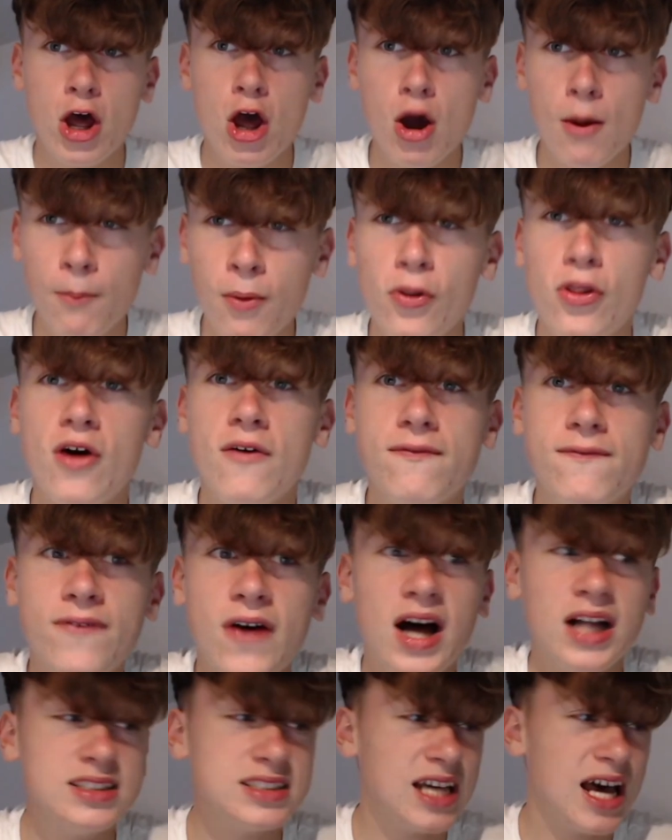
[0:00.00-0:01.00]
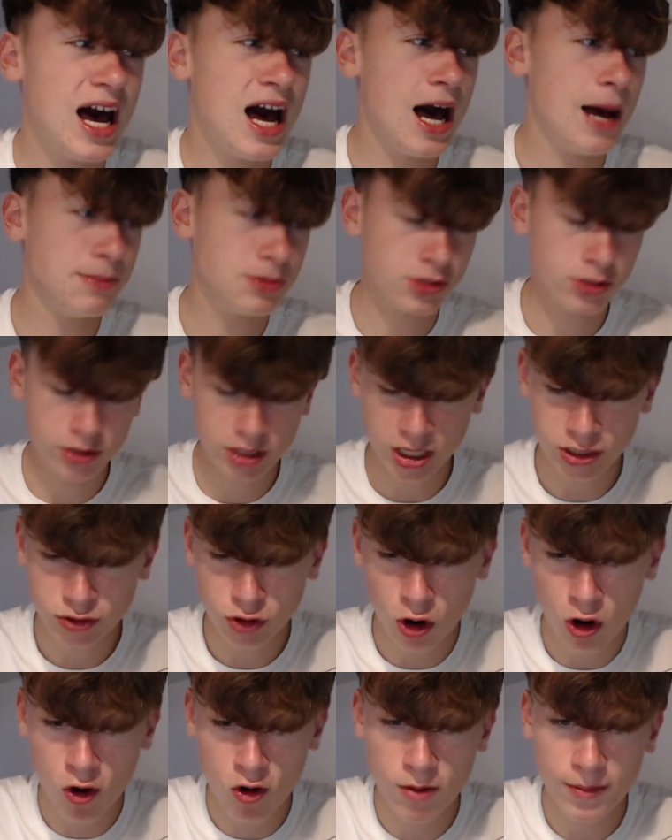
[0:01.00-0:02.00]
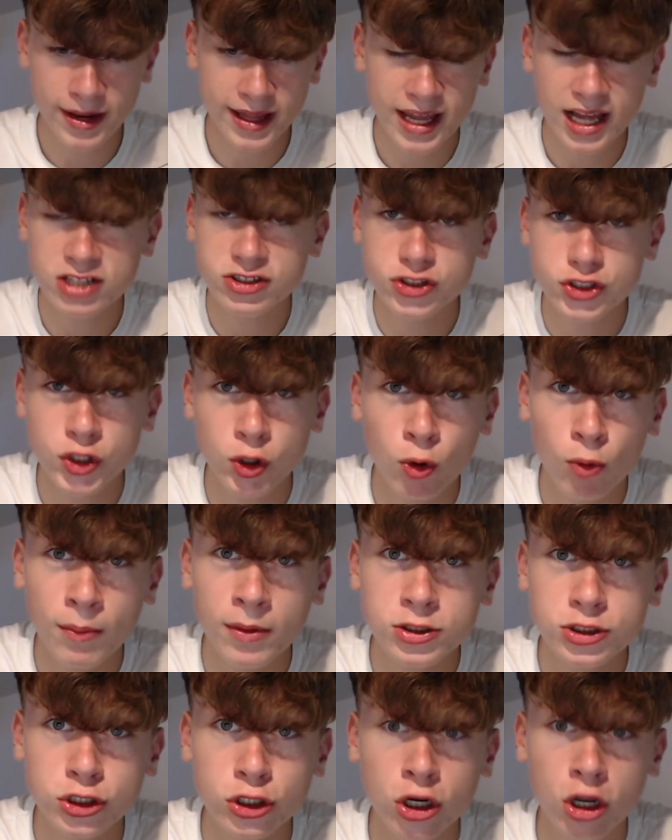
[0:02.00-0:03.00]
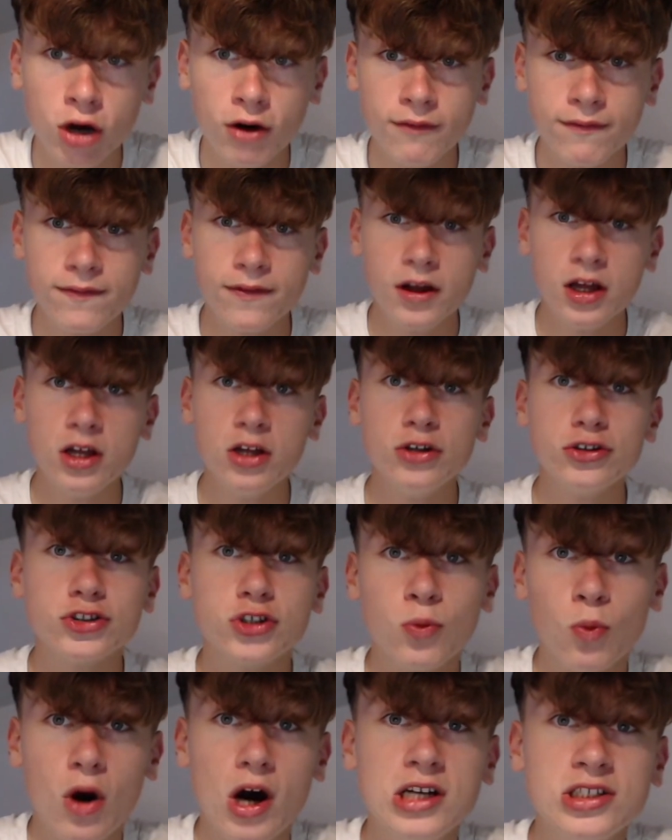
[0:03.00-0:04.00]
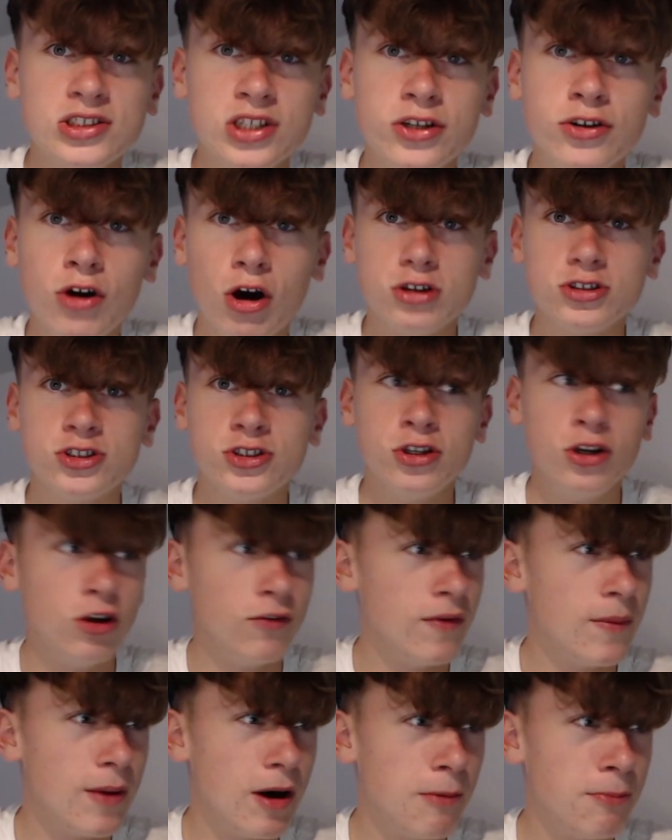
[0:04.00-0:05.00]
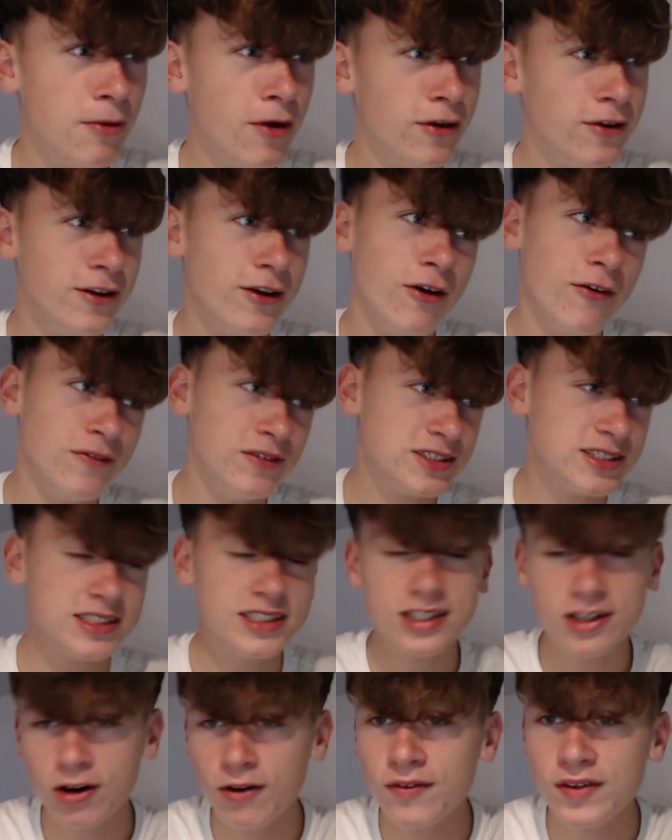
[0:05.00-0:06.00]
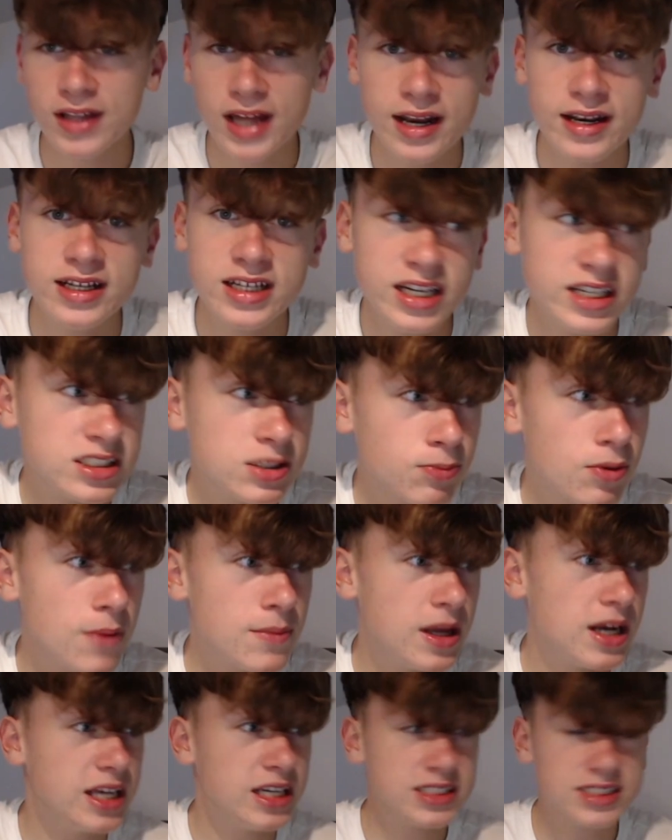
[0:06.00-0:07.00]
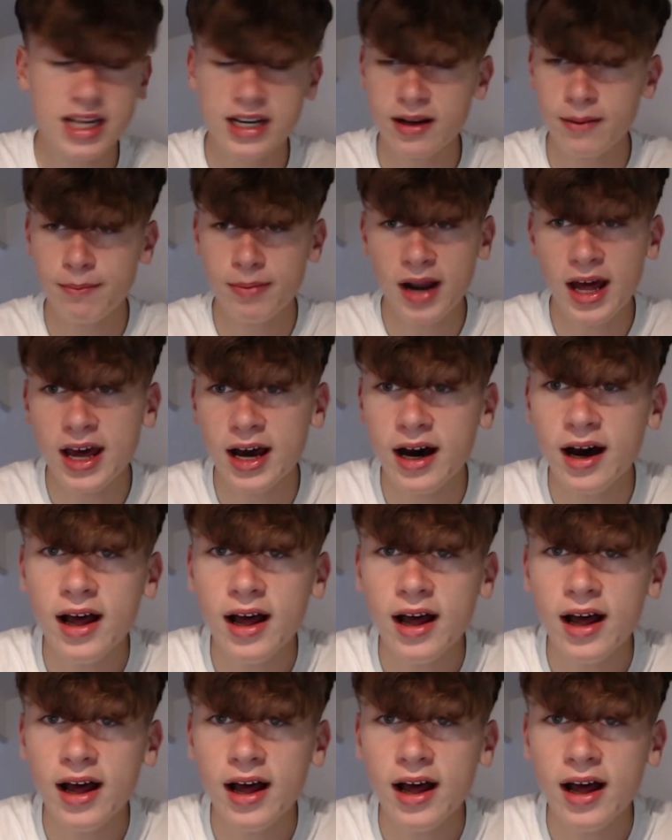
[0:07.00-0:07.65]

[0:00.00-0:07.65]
but the fans absolutely adore him and he gets so much love. So what is there not to love about Burnley, obviously, other than he is a Premier League standard player?